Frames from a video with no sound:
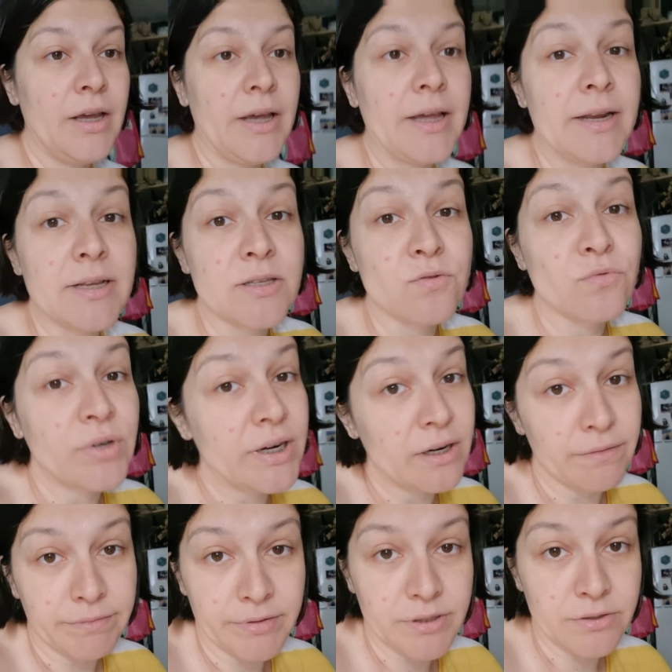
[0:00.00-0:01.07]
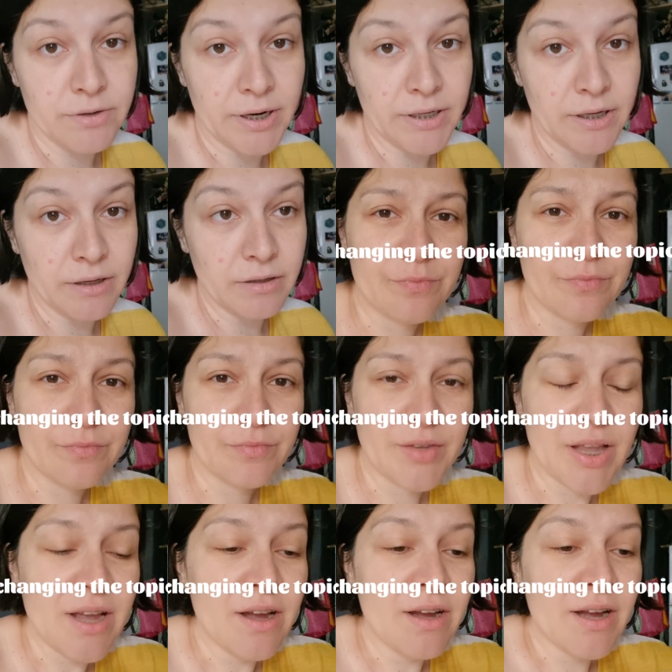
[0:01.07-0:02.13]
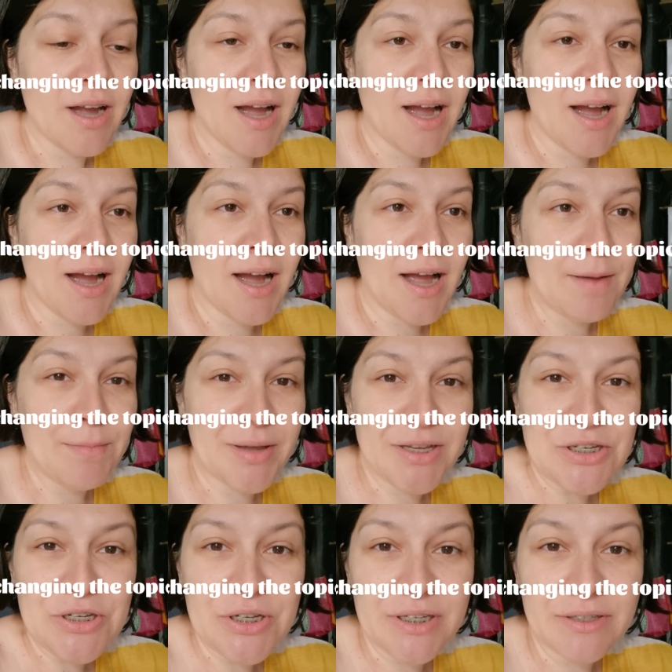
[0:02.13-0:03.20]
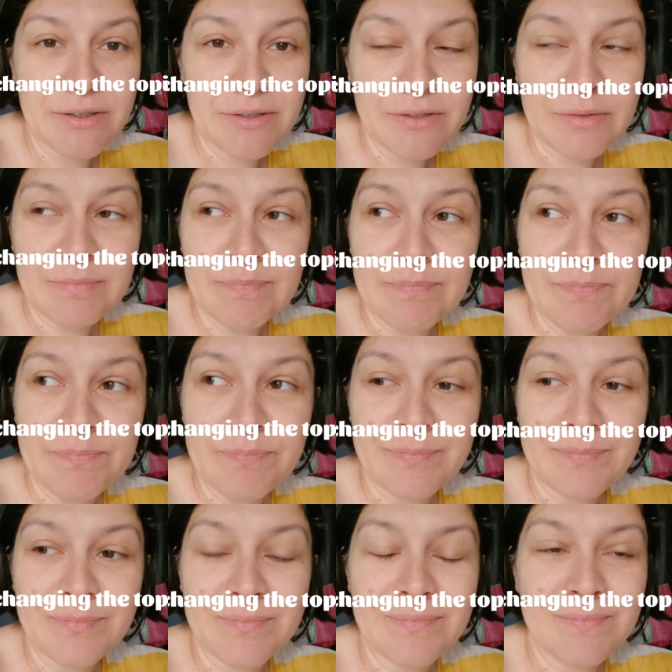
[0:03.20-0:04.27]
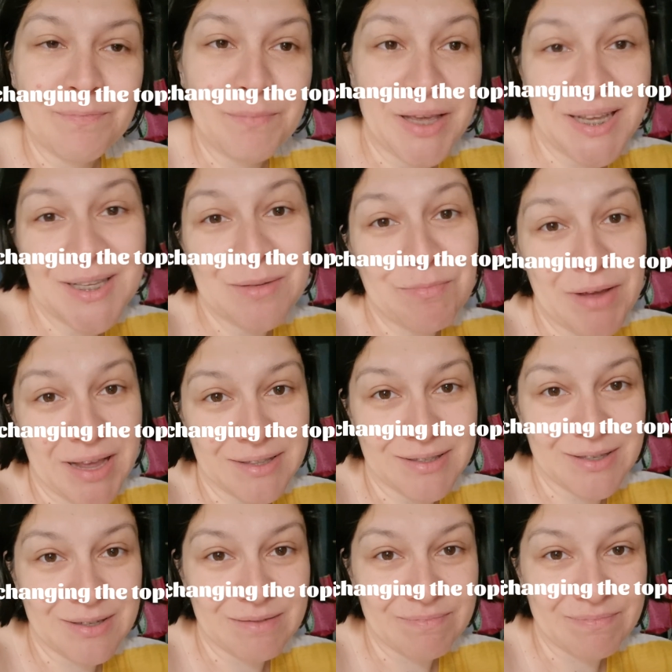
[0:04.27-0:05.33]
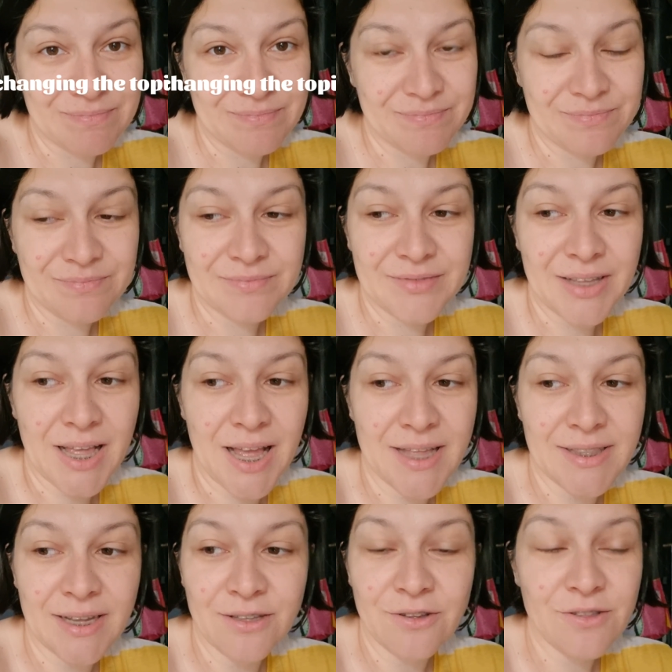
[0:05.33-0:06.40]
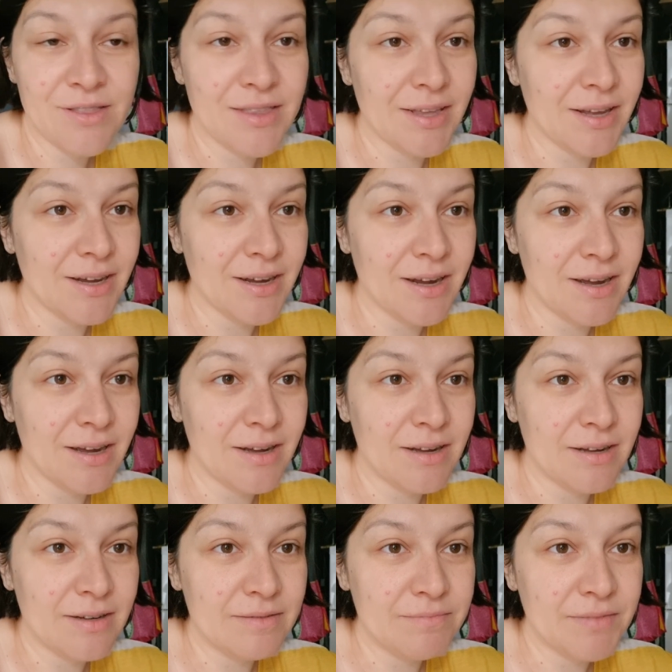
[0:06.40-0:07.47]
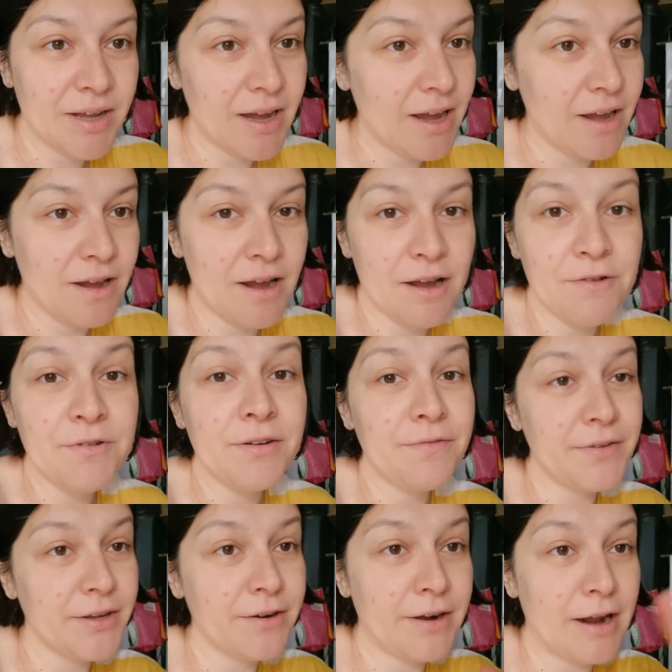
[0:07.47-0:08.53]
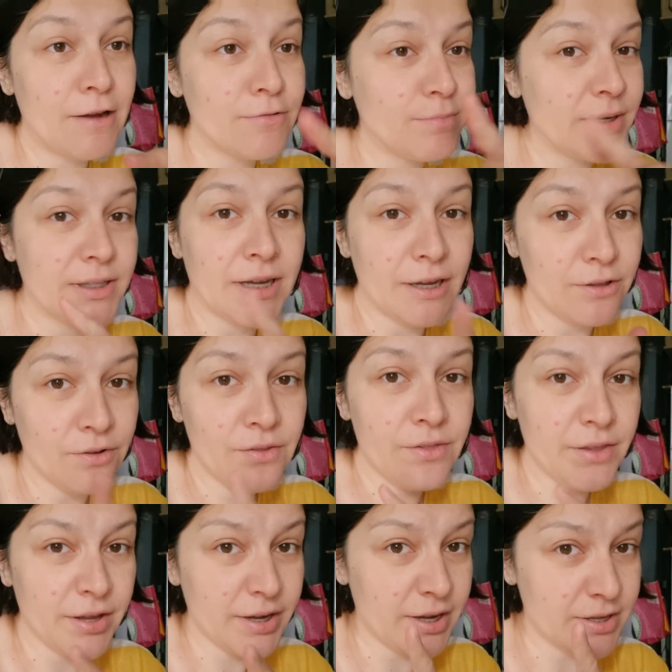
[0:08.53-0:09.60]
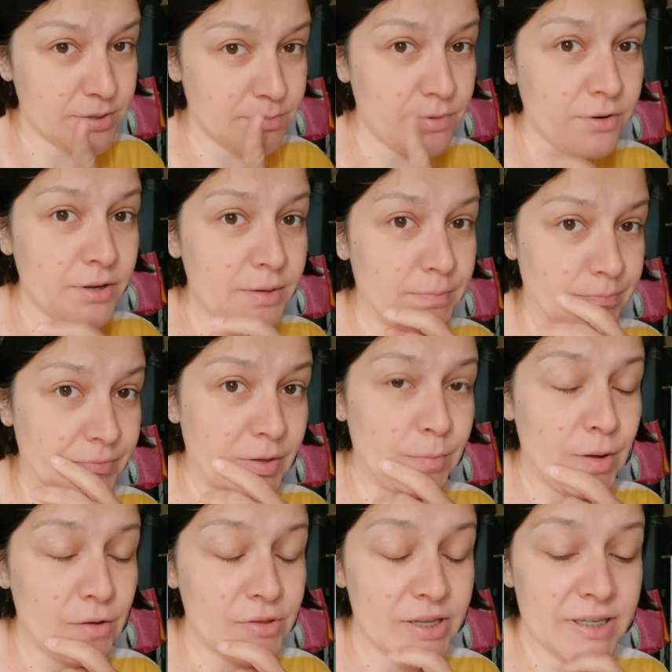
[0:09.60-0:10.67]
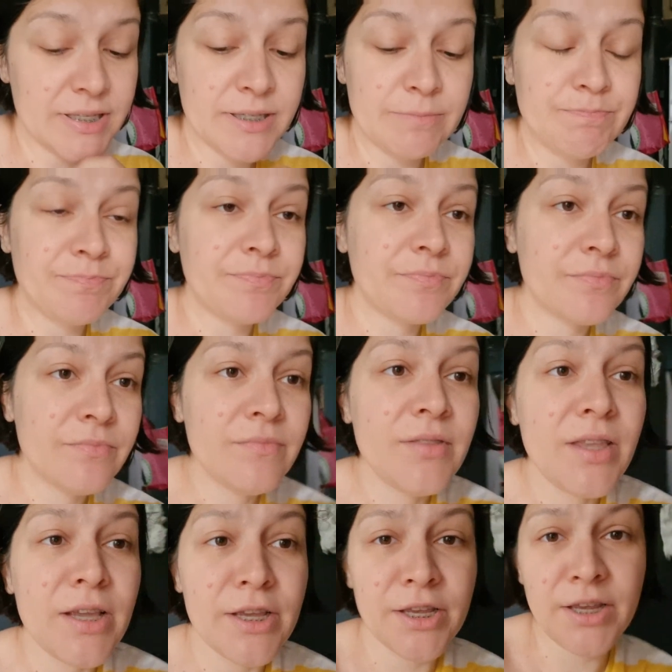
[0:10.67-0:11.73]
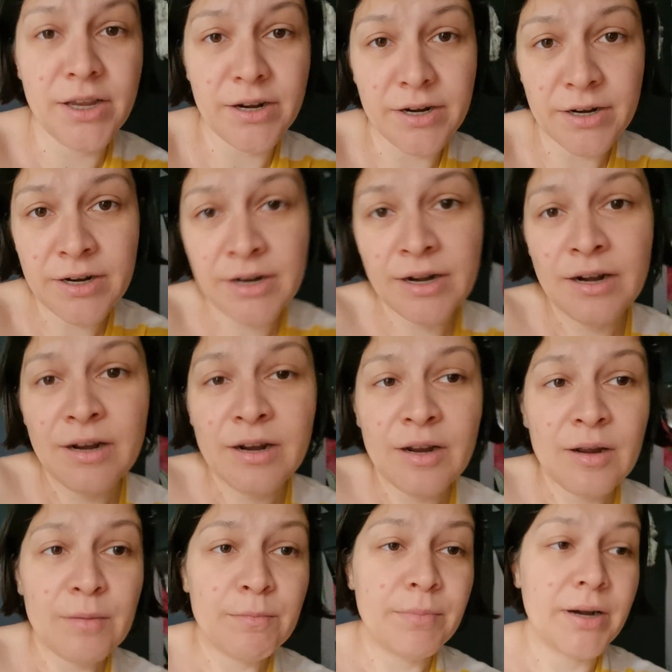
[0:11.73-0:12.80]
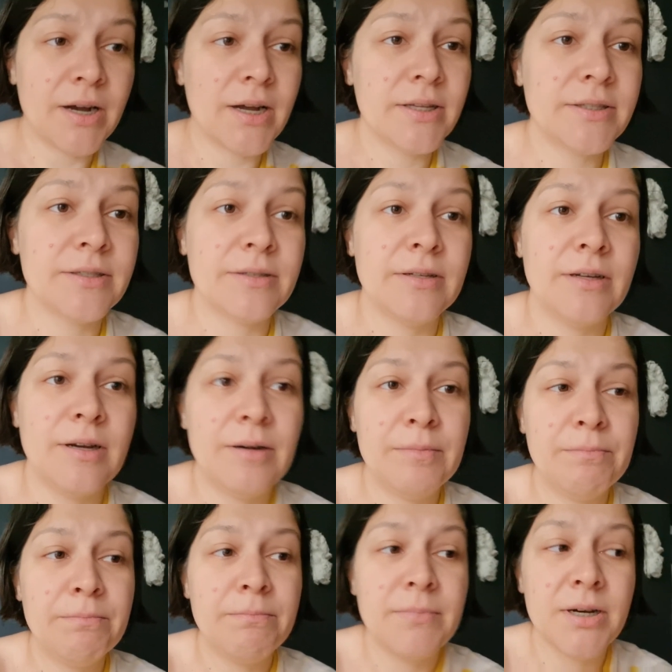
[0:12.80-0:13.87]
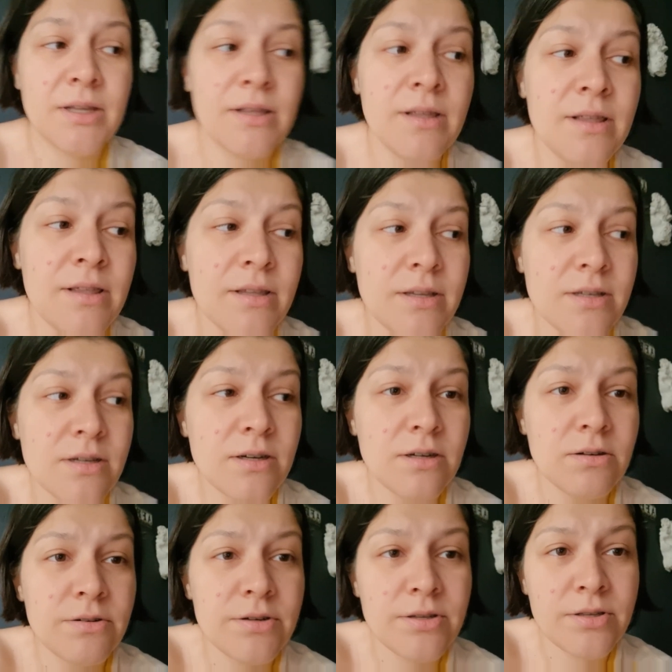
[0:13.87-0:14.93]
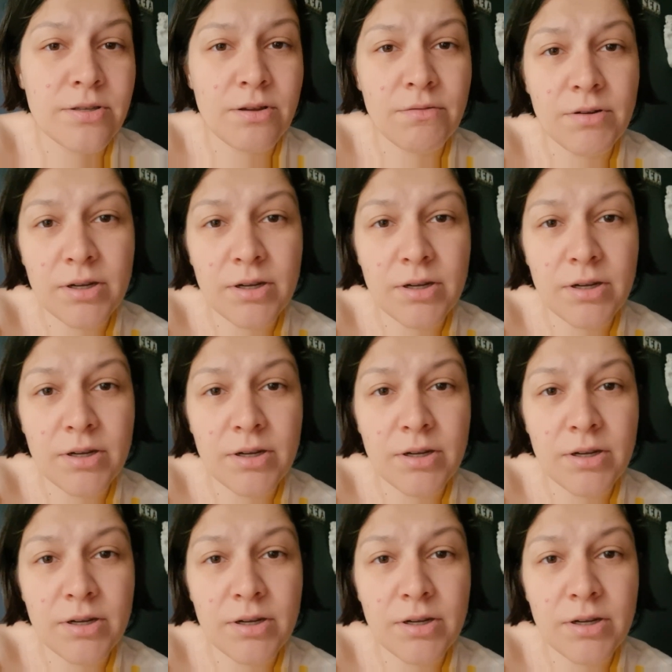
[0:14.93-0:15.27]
It is really frustrating. I mentioned Big's meds, and I don't think, I will figure out, but I don't think I spoke about this here, but a month or so